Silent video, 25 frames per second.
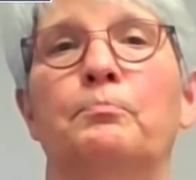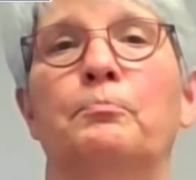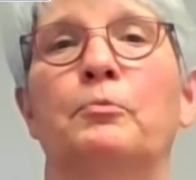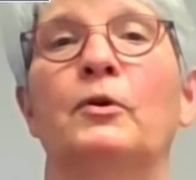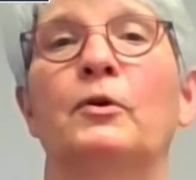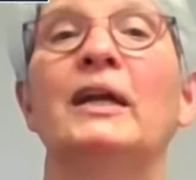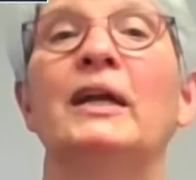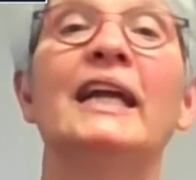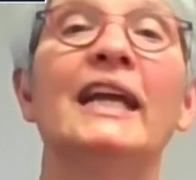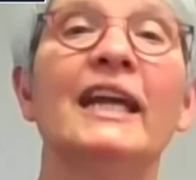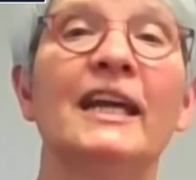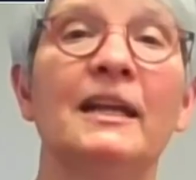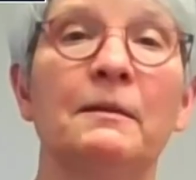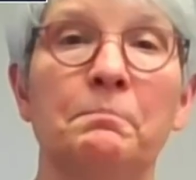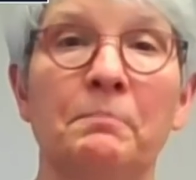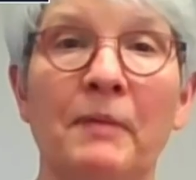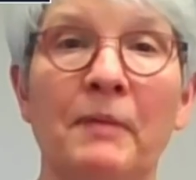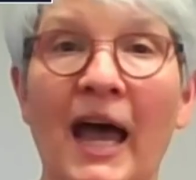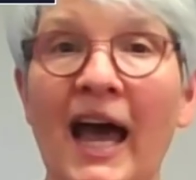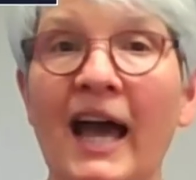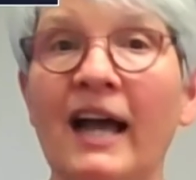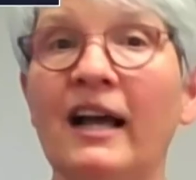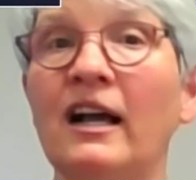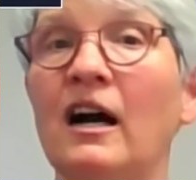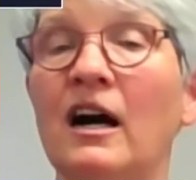bring it
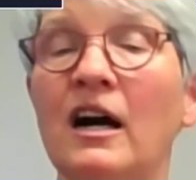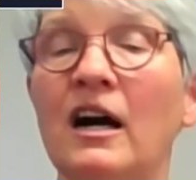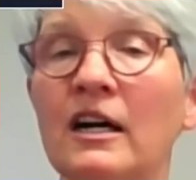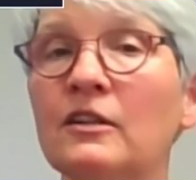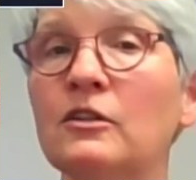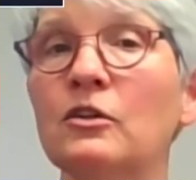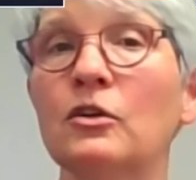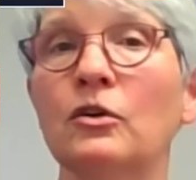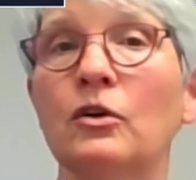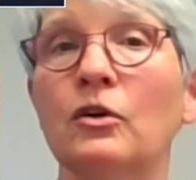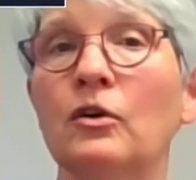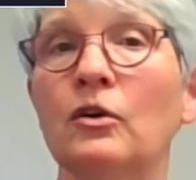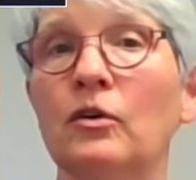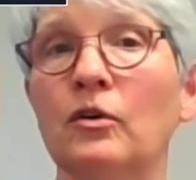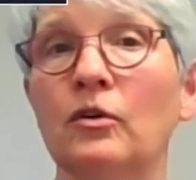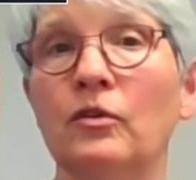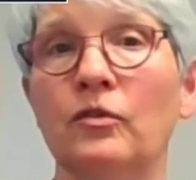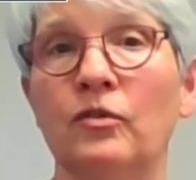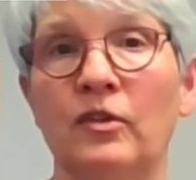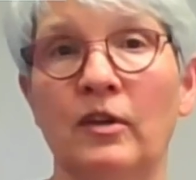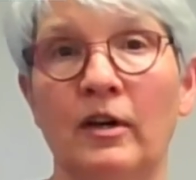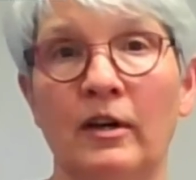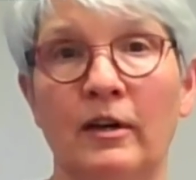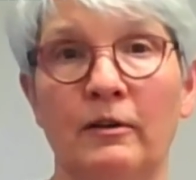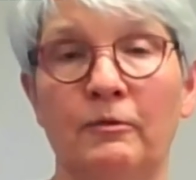back
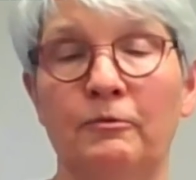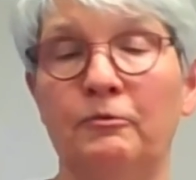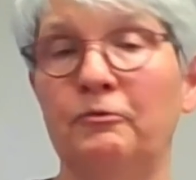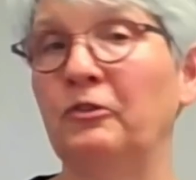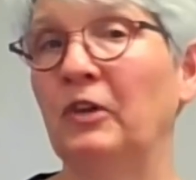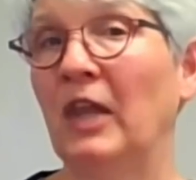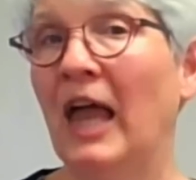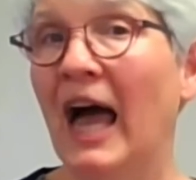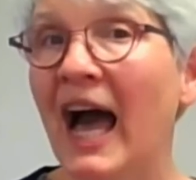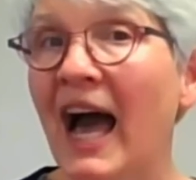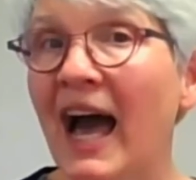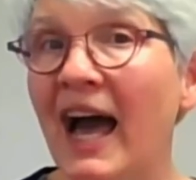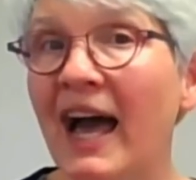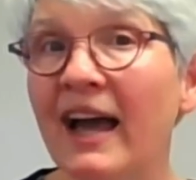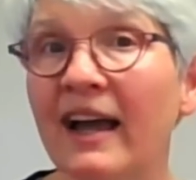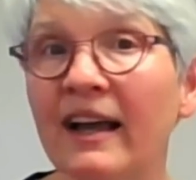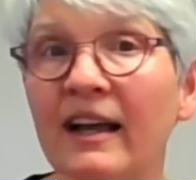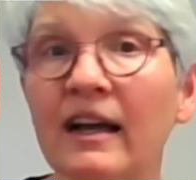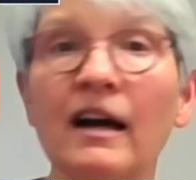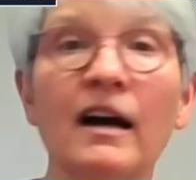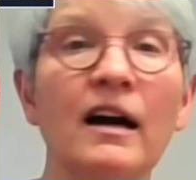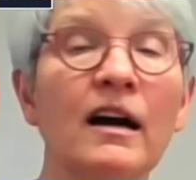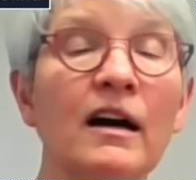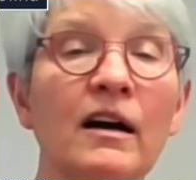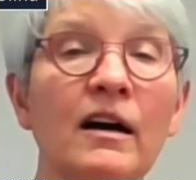under the
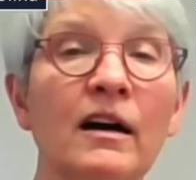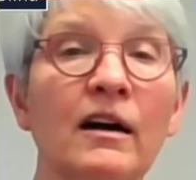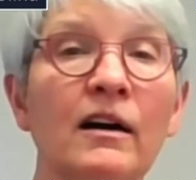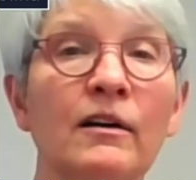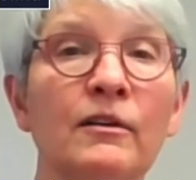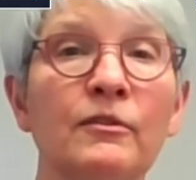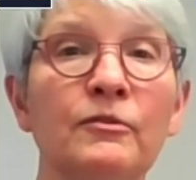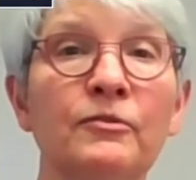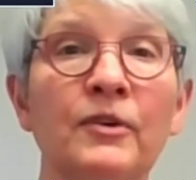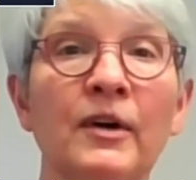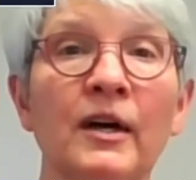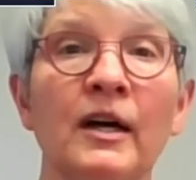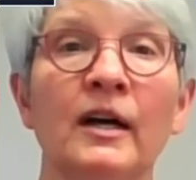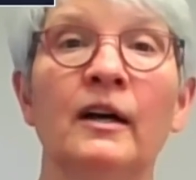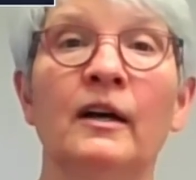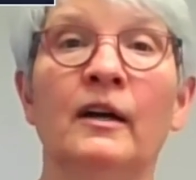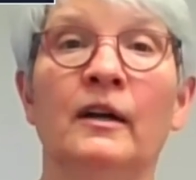flag of,